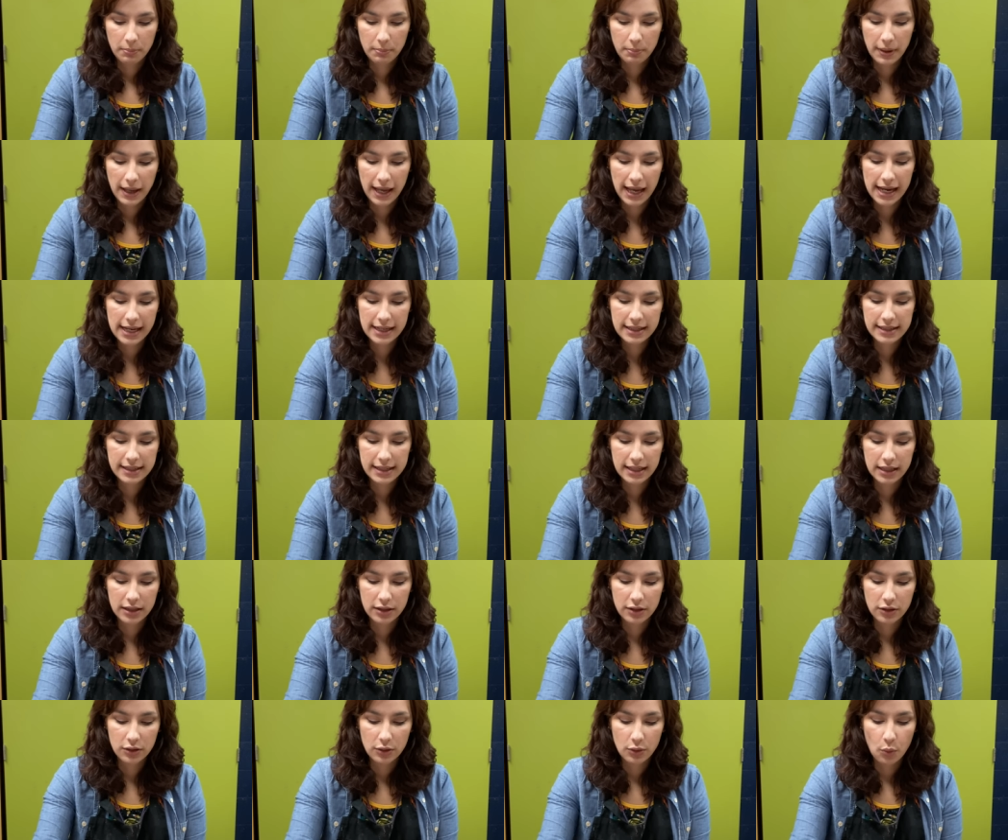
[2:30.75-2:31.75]
paint
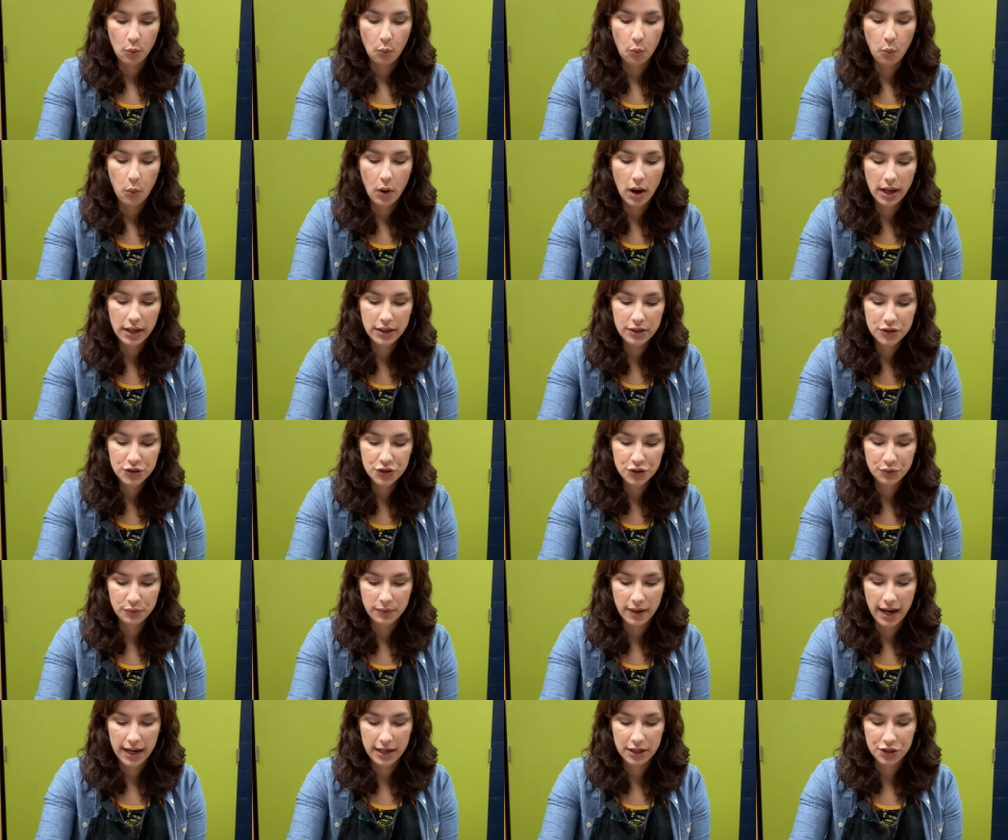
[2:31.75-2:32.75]
it one
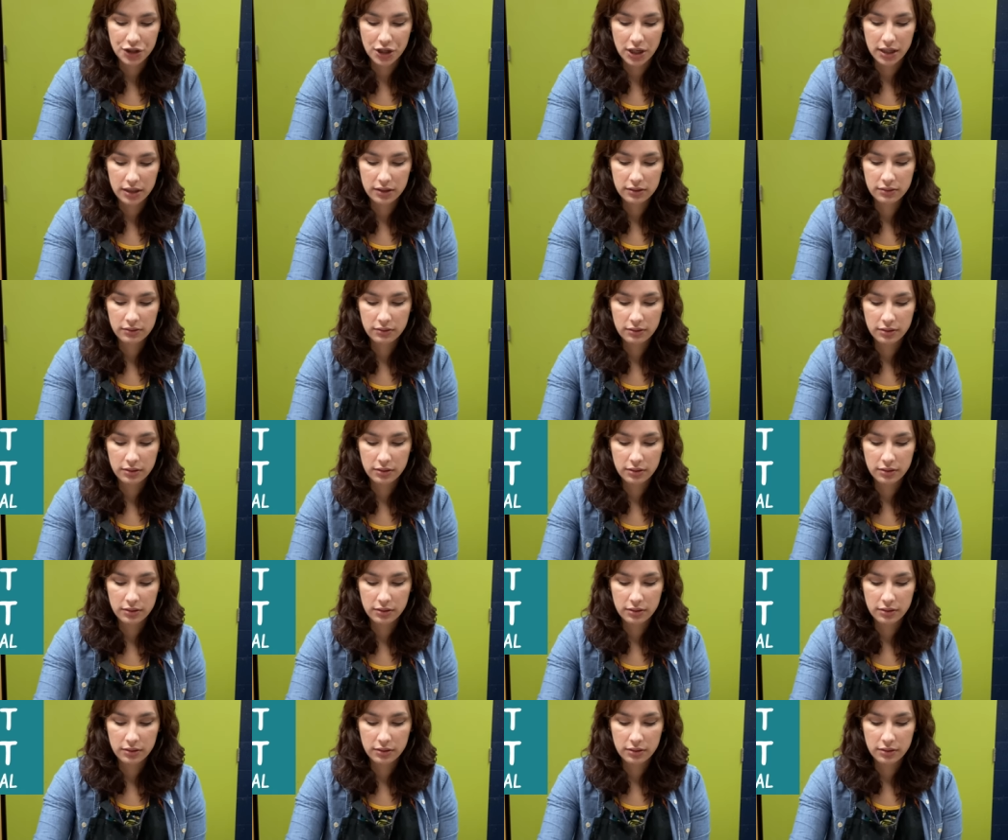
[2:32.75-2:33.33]
direction,